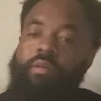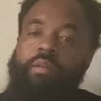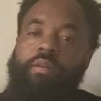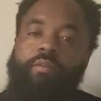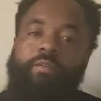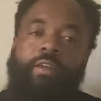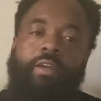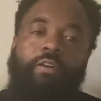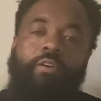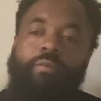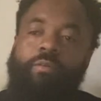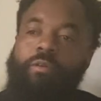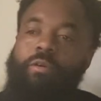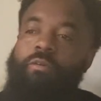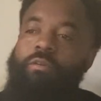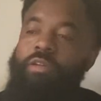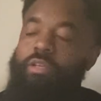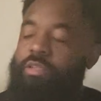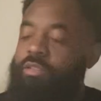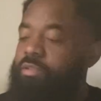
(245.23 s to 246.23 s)

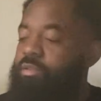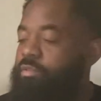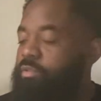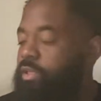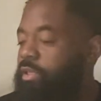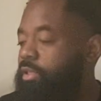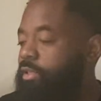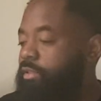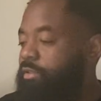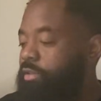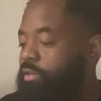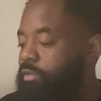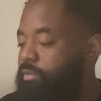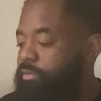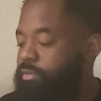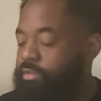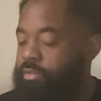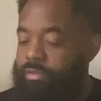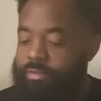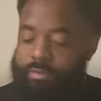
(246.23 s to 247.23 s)
There's
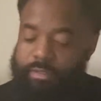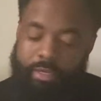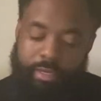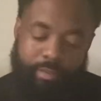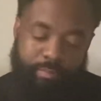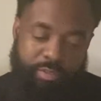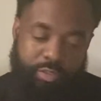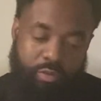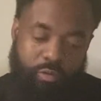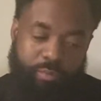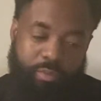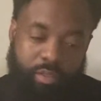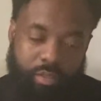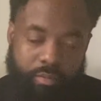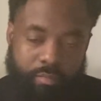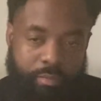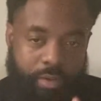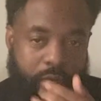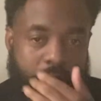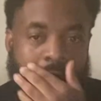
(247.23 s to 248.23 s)
tabs on me.
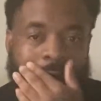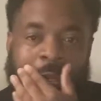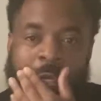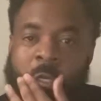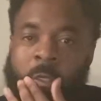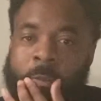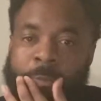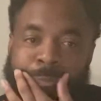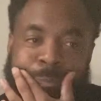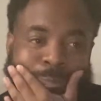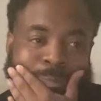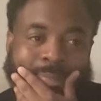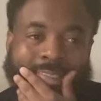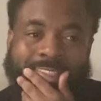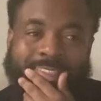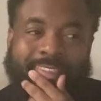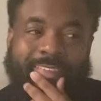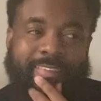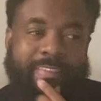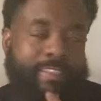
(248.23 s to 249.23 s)
But
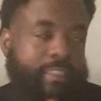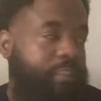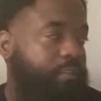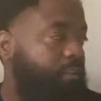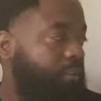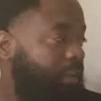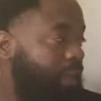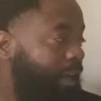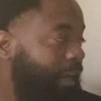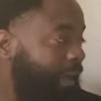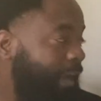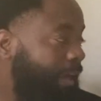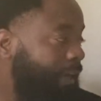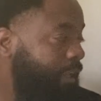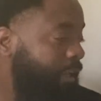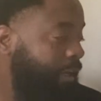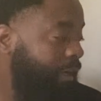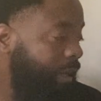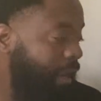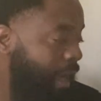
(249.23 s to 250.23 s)
I
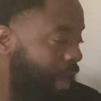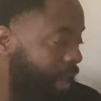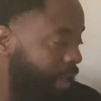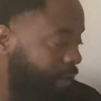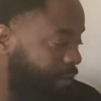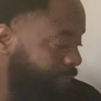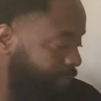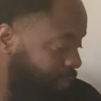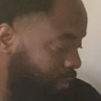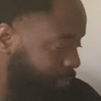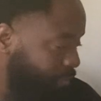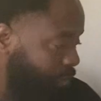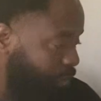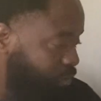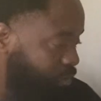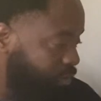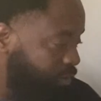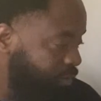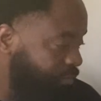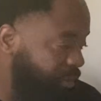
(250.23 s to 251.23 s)
got a lot of
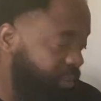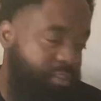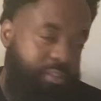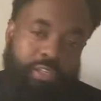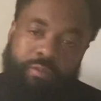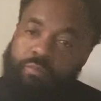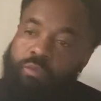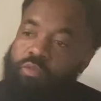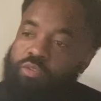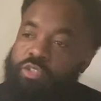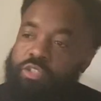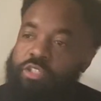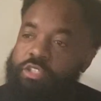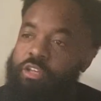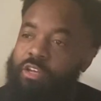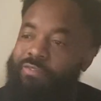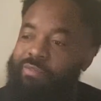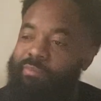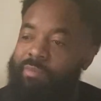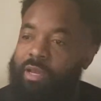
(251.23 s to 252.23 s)
MixedEmotion
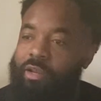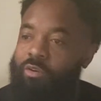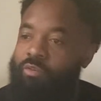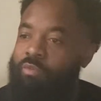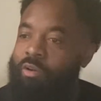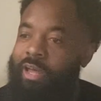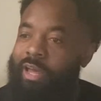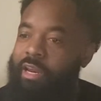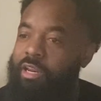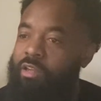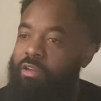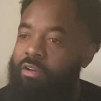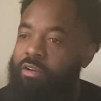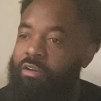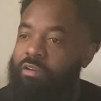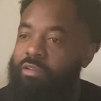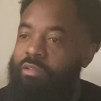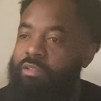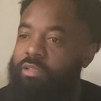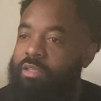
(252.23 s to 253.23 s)
stuff. I'm not gonna lie to
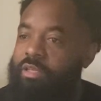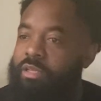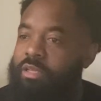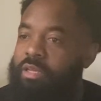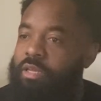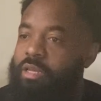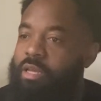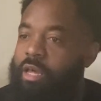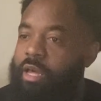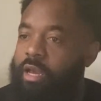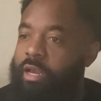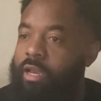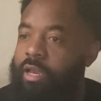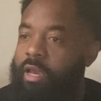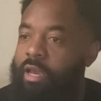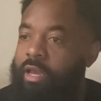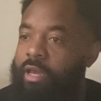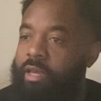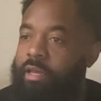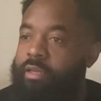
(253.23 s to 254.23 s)
y'all. I
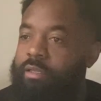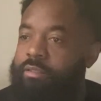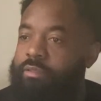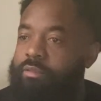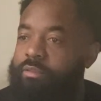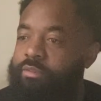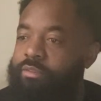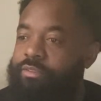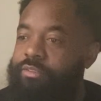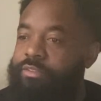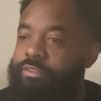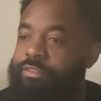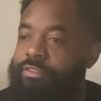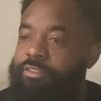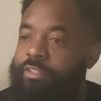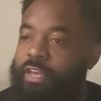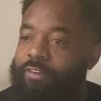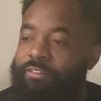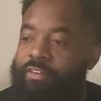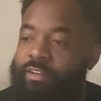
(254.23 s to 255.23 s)
got
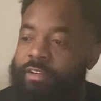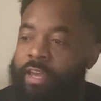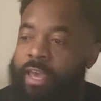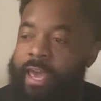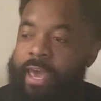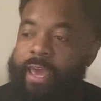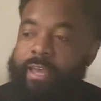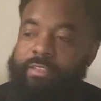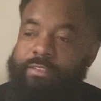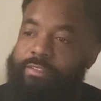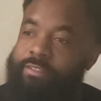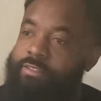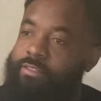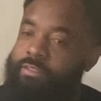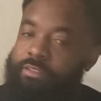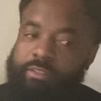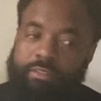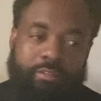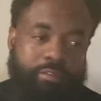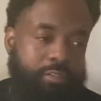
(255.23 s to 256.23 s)
7 hats.
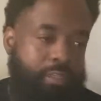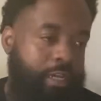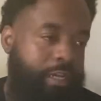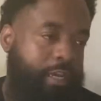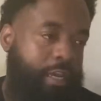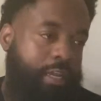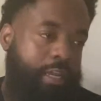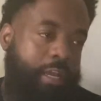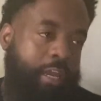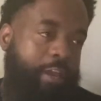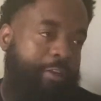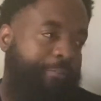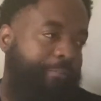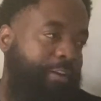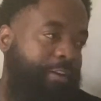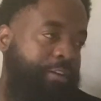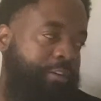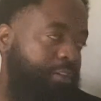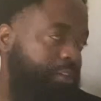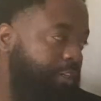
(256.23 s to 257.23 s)
I got
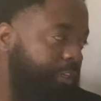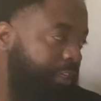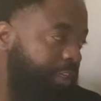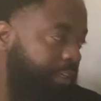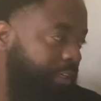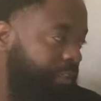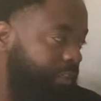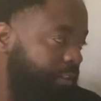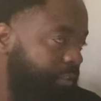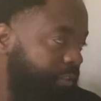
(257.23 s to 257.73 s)
every hoodie.